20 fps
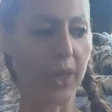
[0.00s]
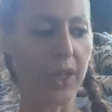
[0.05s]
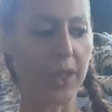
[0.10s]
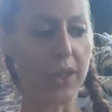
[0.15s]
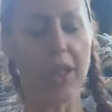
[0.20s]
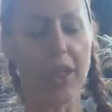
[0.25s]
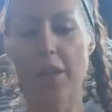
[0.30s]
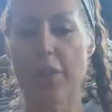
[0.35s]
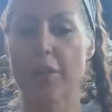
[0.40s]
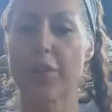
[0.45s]

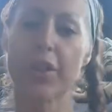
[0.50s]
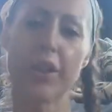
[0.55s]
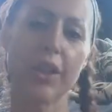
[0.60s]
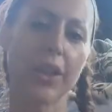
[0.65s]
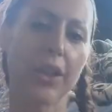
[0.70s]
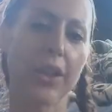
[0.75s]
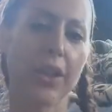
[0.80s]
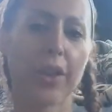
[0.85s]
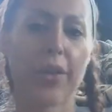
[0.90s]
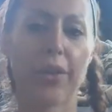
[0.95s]
like the
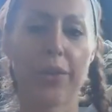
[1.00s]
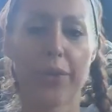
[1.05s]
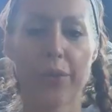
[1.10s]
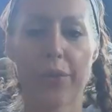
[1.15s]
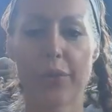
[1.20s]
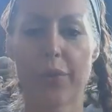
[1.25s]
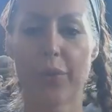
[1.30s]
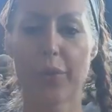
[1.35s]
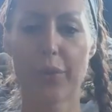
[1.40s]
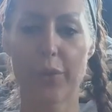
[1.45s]
energy
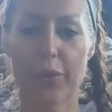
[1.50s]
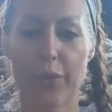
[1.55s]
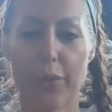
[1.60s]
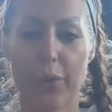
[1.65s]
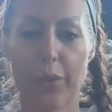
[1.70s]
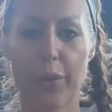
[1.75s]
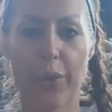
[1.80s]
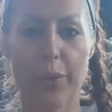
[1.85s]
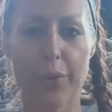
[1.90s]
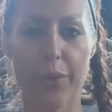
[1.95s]
of
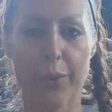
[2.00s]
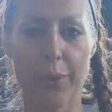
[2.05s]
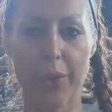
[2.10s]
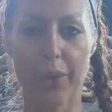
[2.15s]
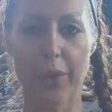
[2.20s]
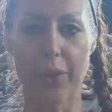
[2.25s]
who it was